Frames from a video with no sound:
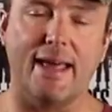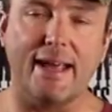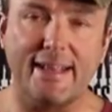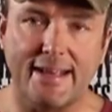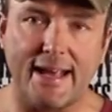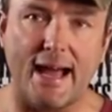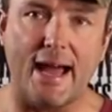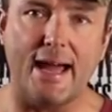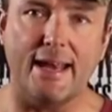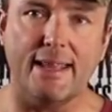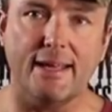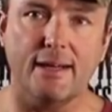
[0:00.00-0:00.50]
I
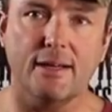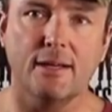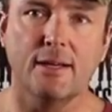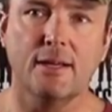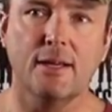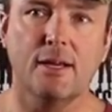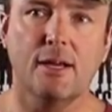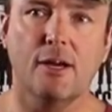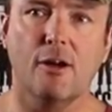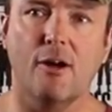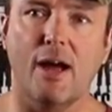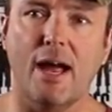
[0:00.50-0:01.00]
got it,
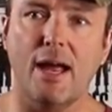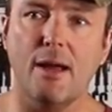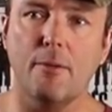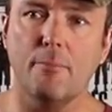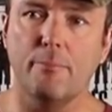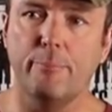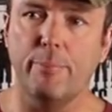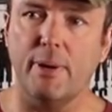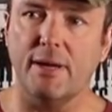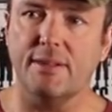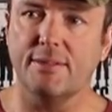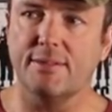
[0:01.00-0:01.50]
right?
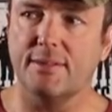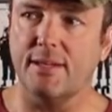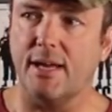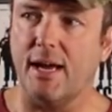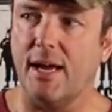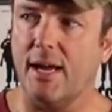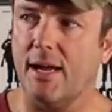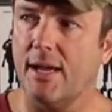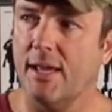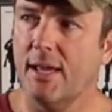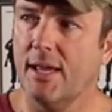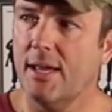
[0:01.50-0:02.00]

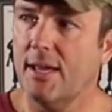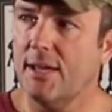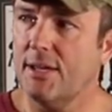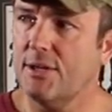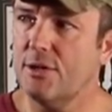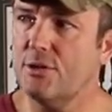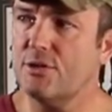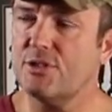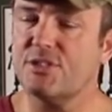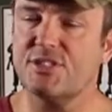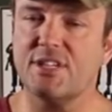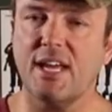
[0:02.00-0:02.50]
But
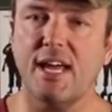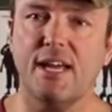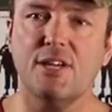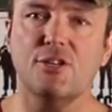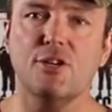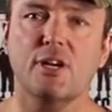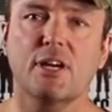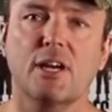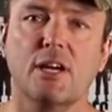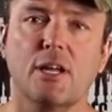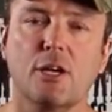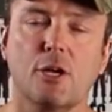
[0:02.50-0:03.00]
you saying
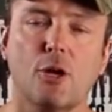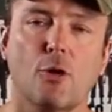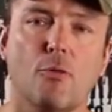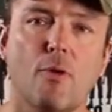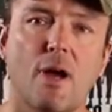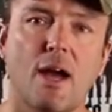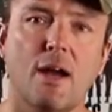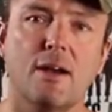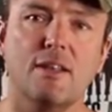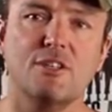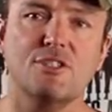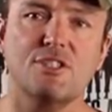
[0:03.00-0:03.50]
you're gonna go
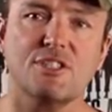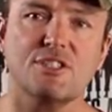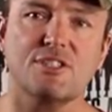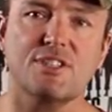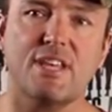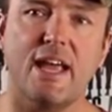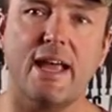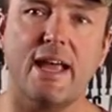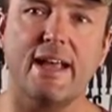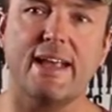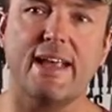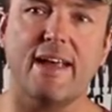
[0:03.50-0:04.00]
around and just
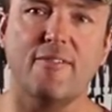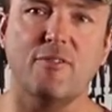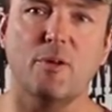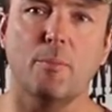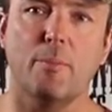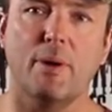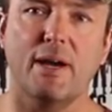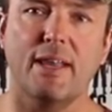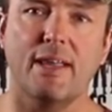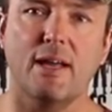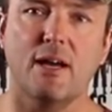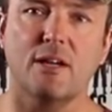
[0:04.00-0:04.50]
take everybody